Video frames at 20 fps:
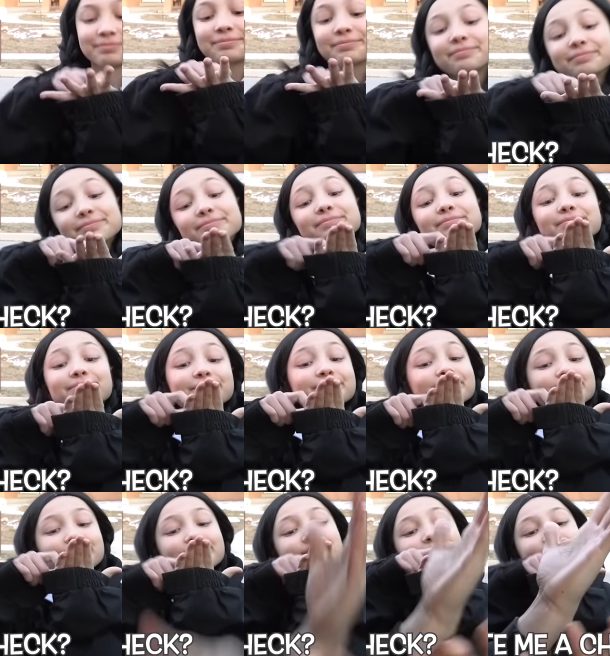What, bigger
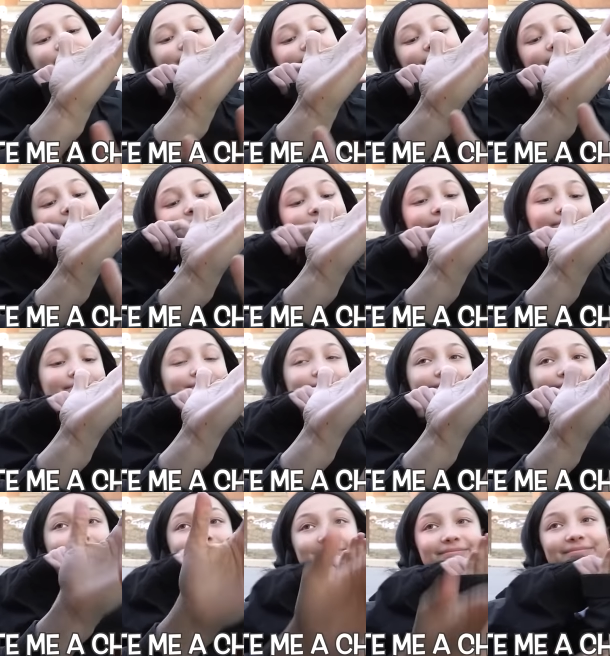check? You're gonna write
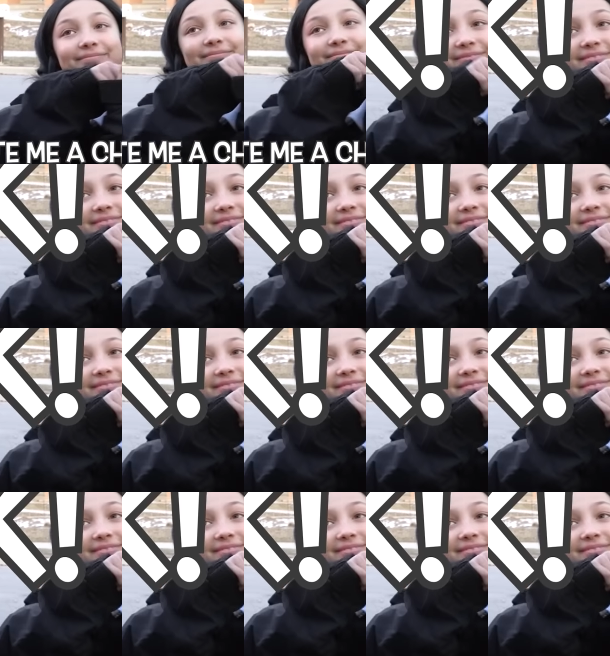me a check?